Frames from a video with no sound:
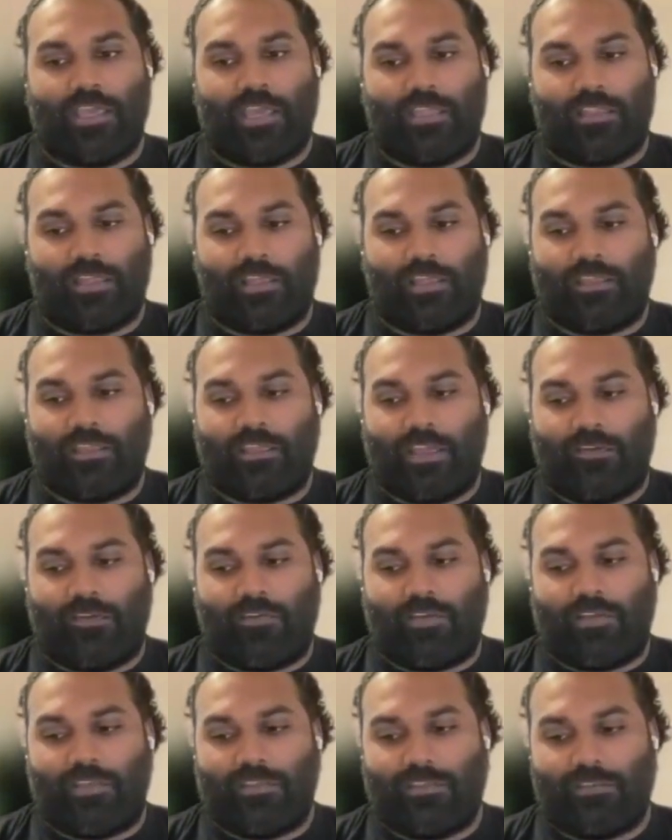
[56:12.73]
And like
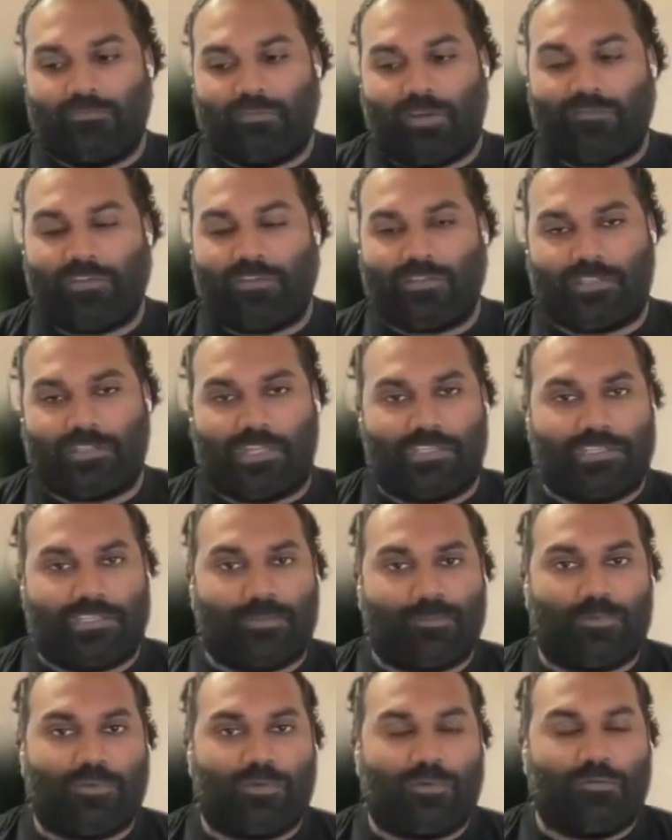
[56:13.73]
revenue is like the
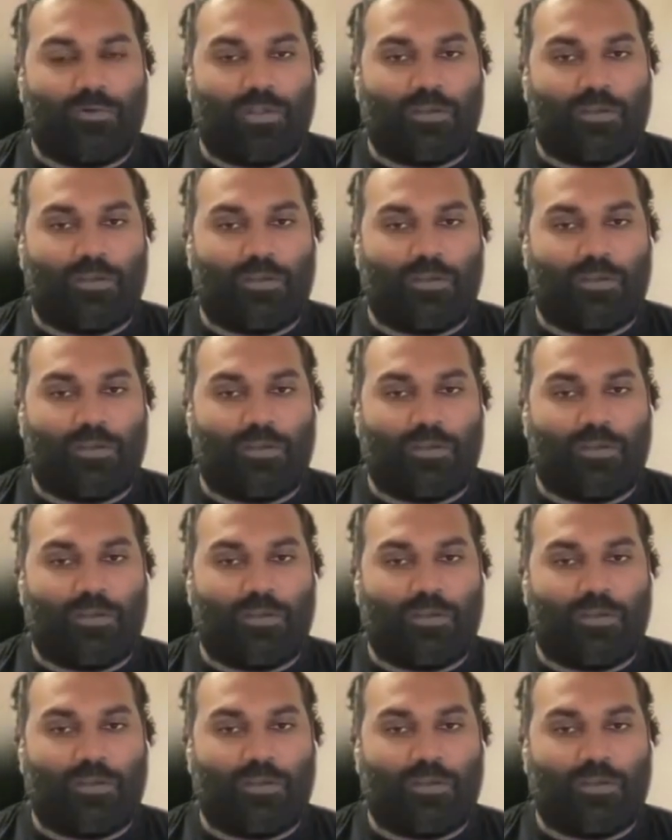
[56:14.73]
typical